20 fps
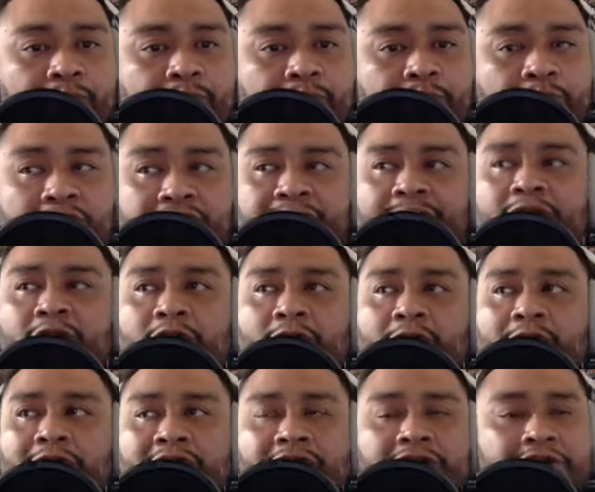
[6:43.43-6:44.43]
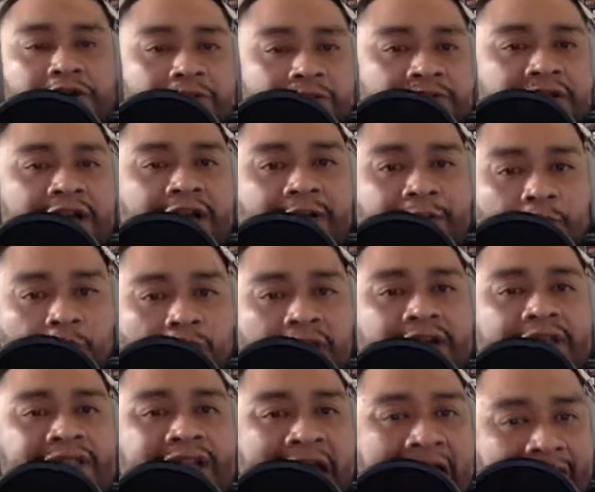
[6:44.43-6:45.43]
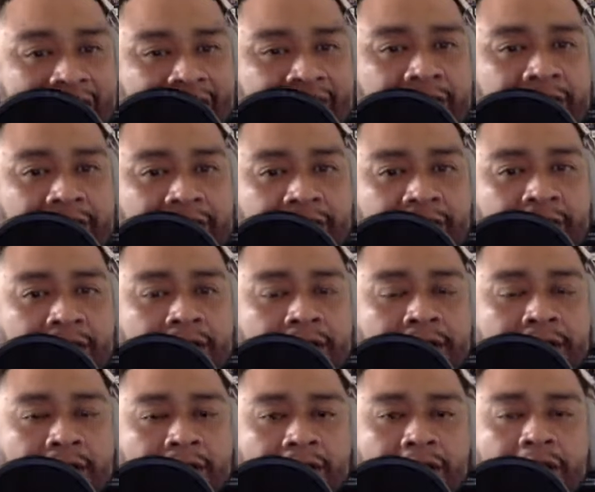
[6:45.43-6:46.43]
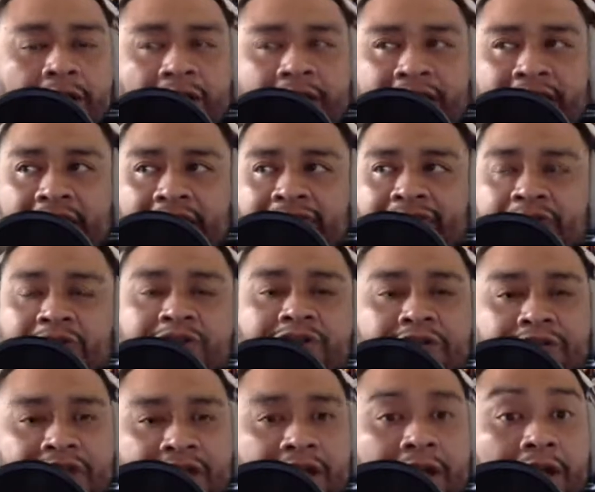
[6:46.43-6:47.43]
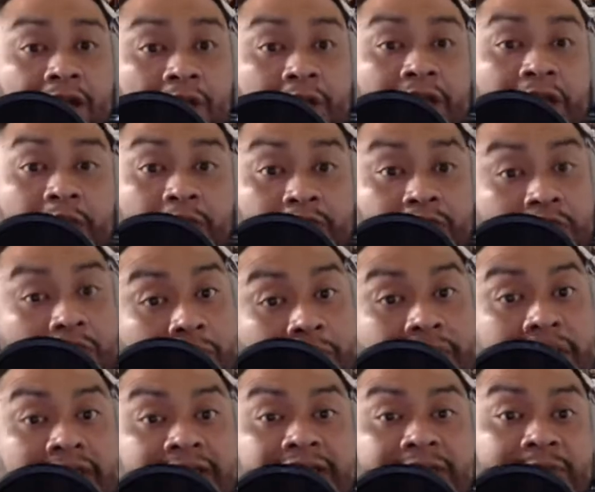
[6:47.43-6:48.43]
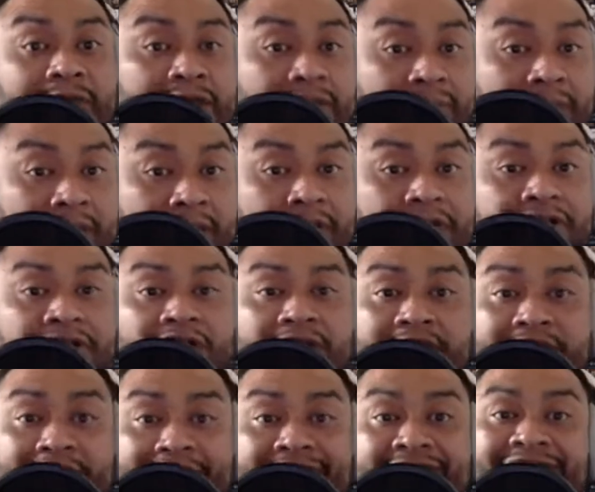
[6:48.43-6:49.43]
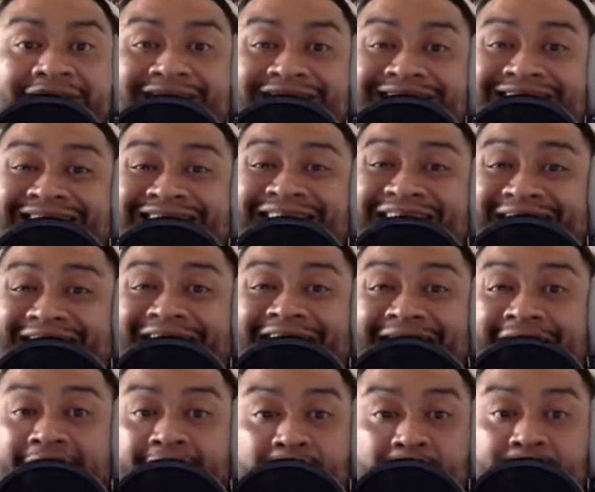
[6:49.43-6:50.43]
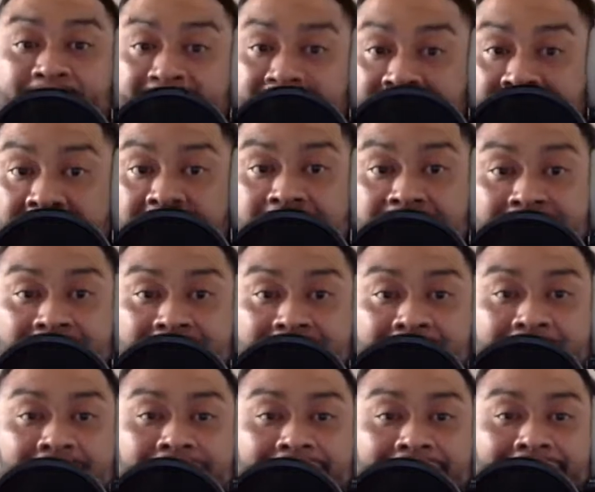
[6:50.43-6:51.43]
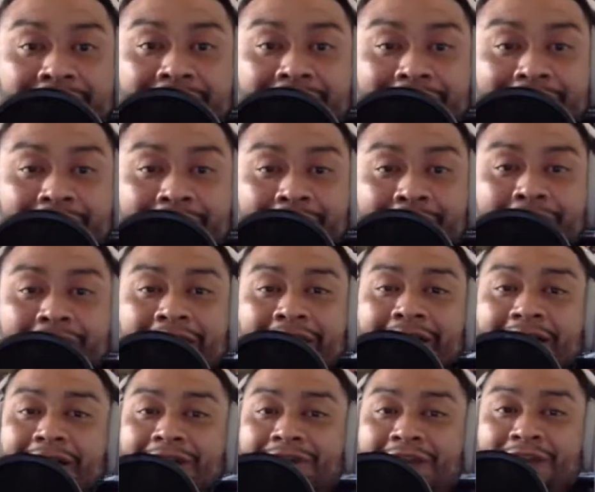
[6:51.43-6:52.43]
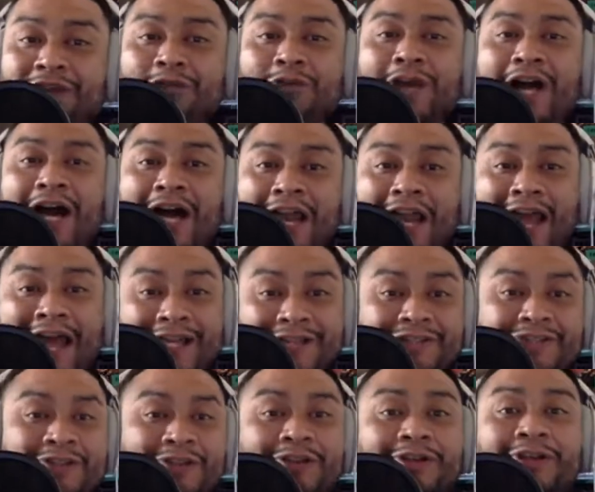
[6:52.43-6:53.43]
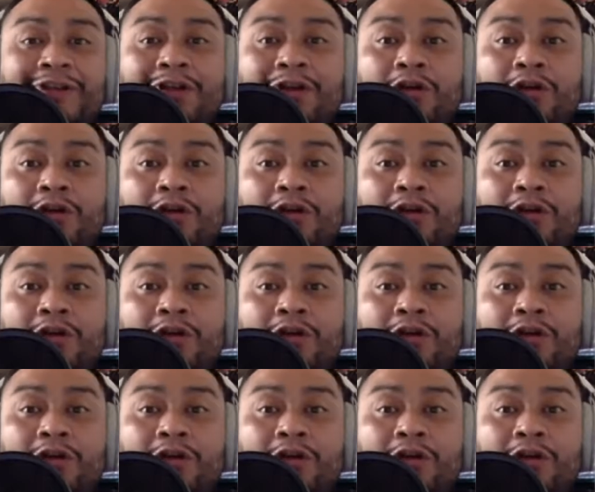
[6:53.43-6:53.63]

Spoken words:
personal issues that one is having. At first you're thinking, okay, well, Joey got to meet the parents. She has to set an expectation, you know, and then you got Astor